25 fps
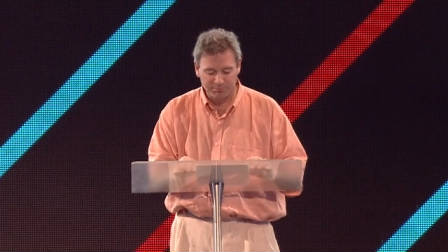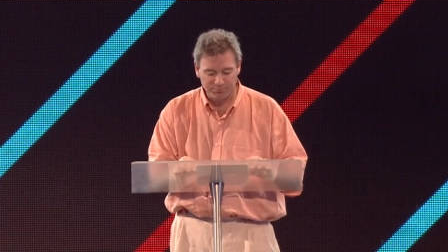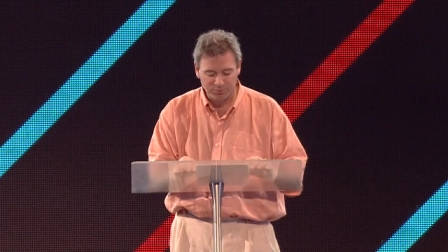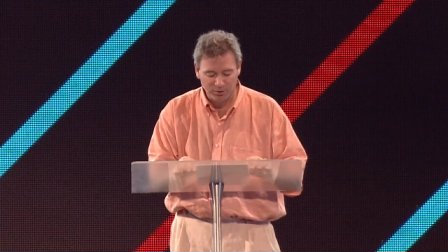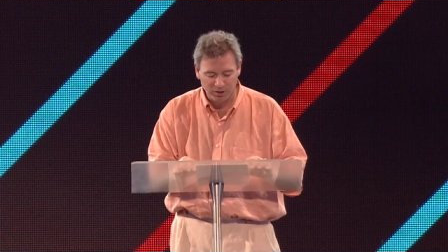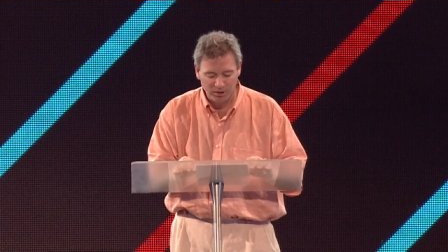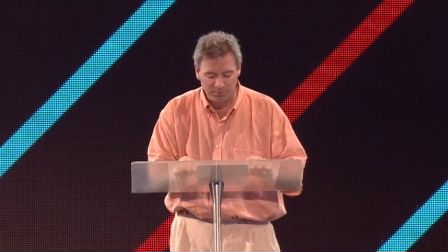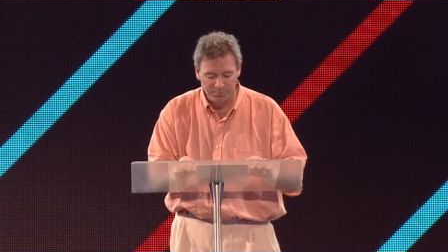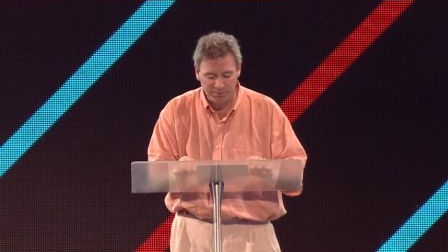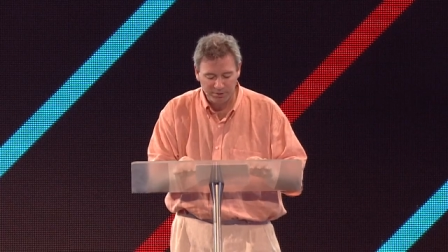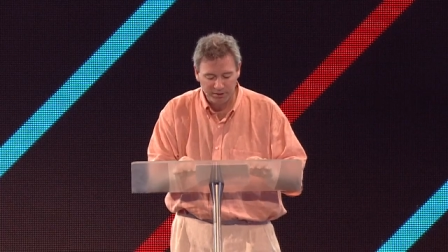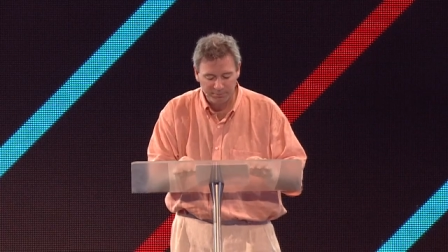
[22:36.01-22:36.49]

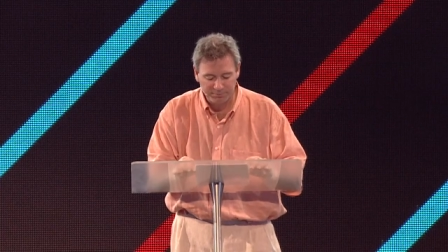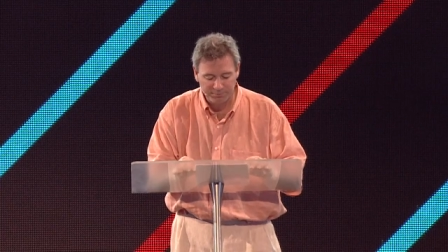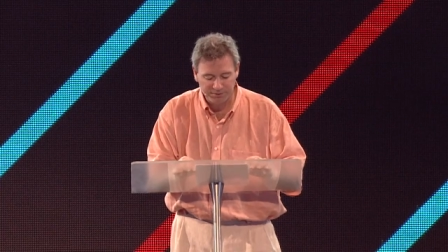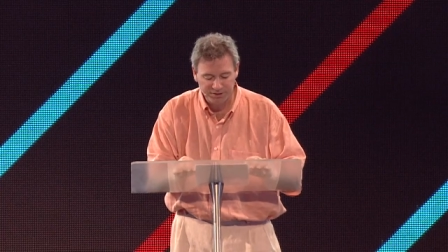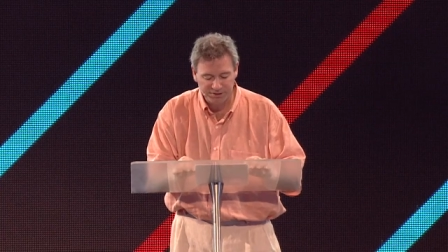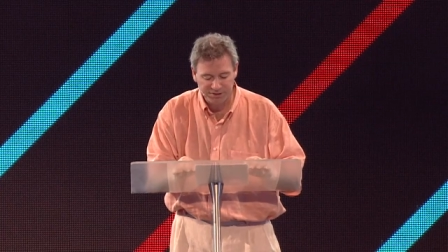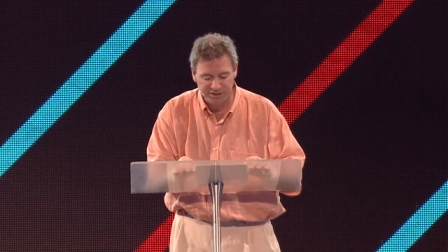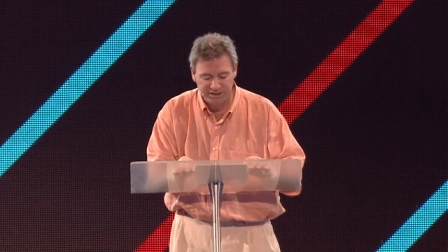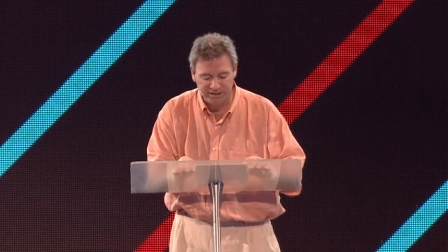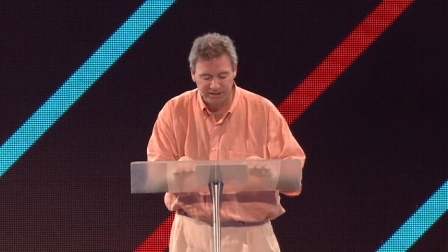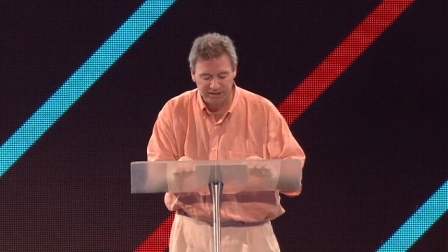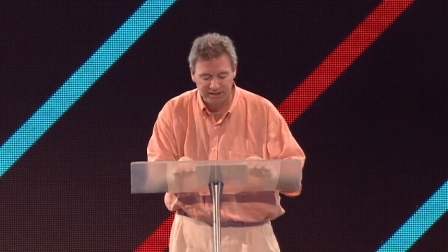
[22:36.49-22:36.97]
problem
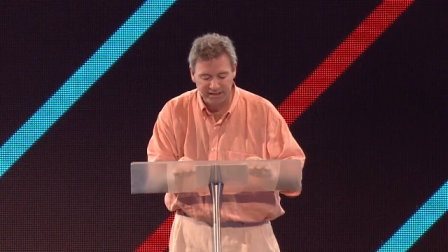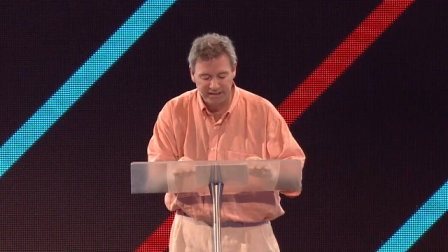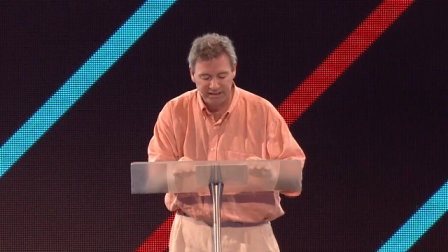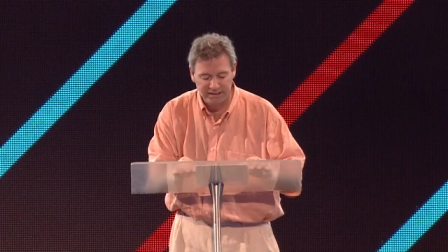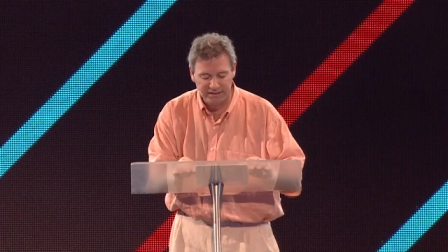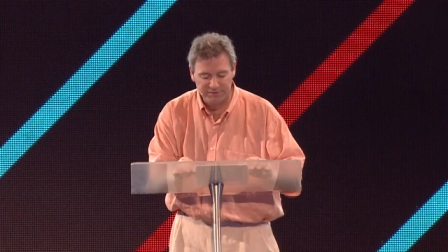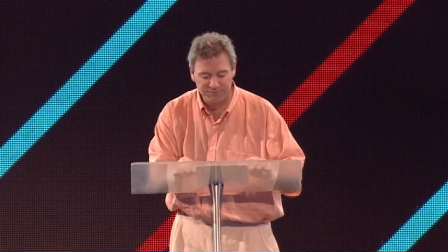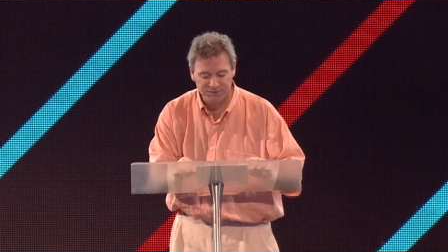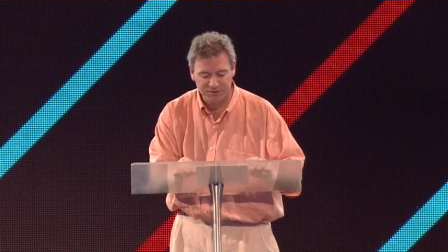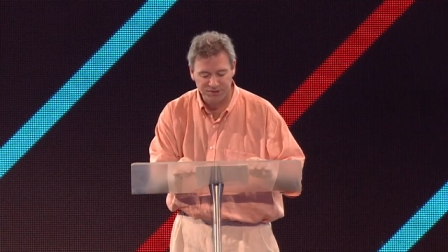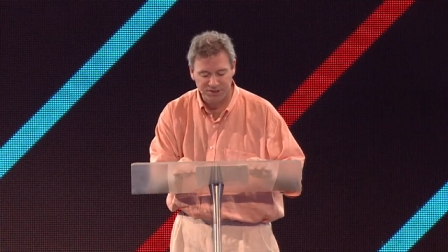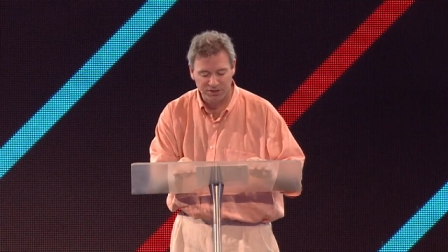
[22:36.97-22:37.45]
that he
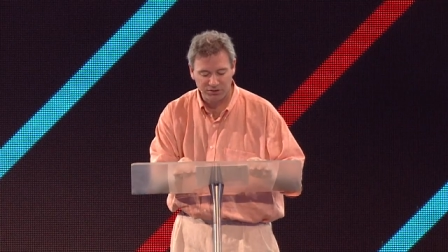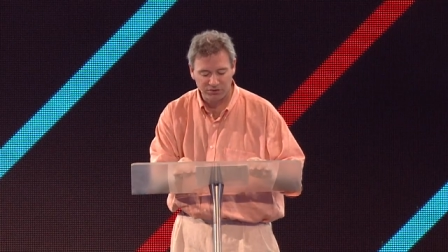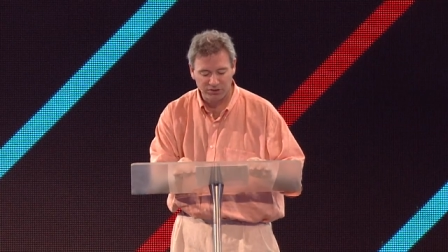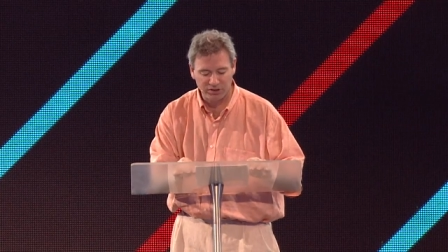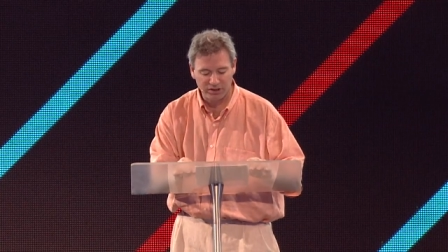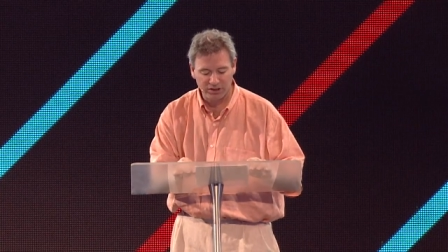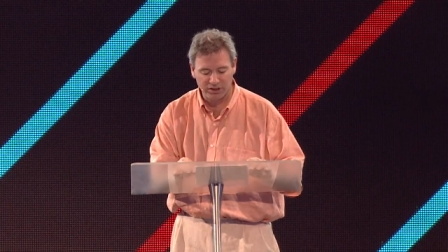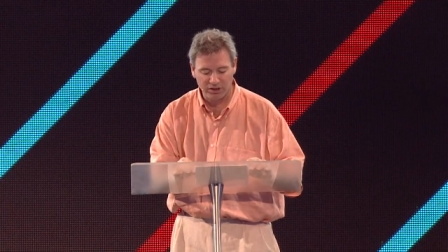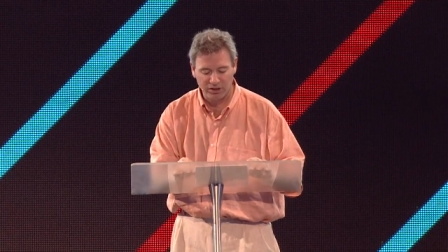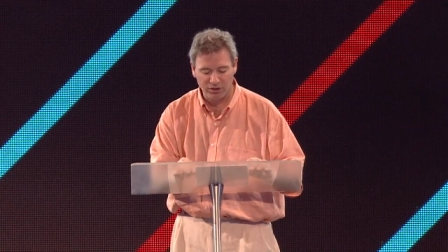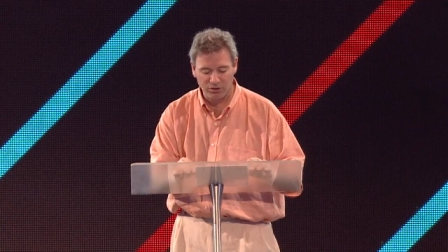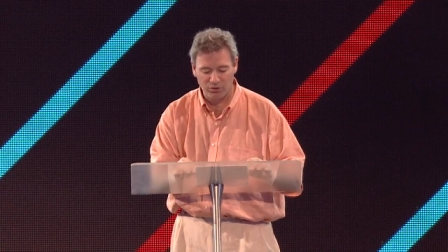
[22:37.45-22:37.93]
leaves her
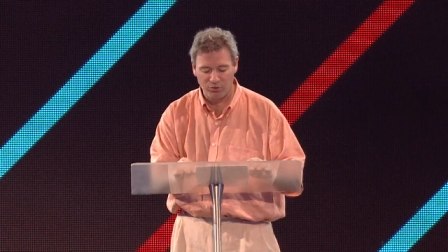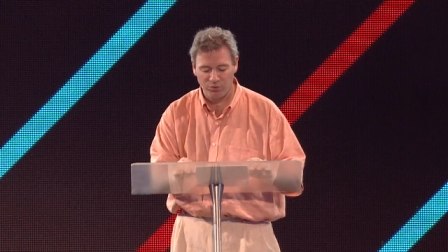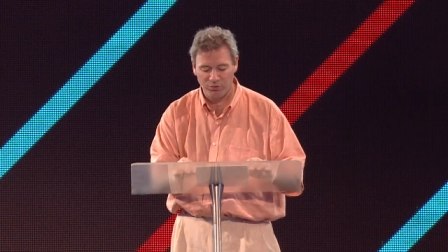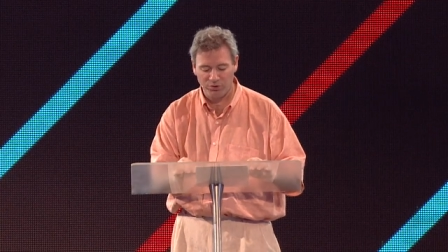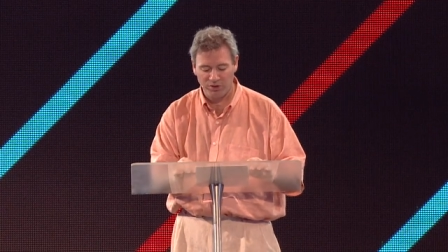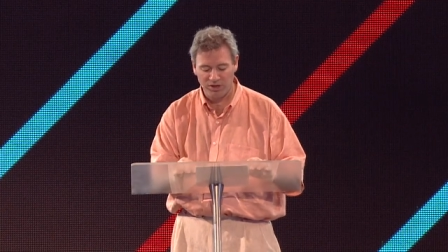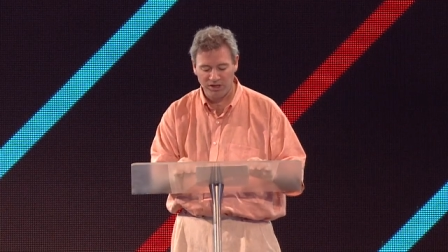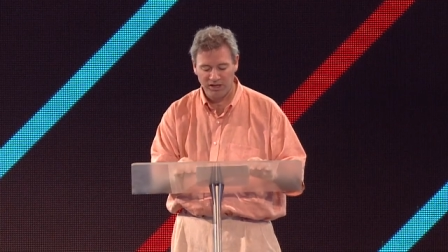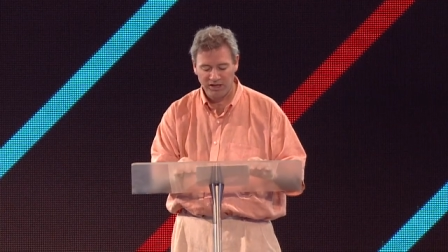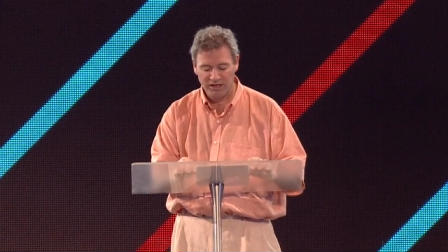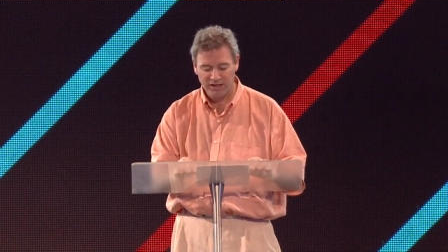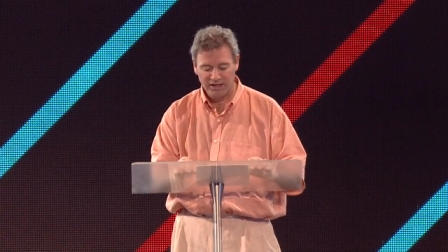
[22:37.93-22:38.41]

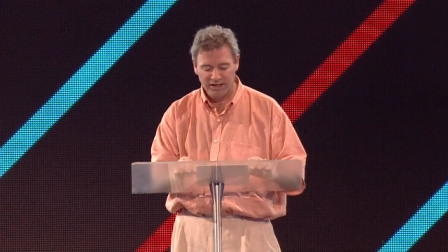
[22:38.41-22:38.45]
alone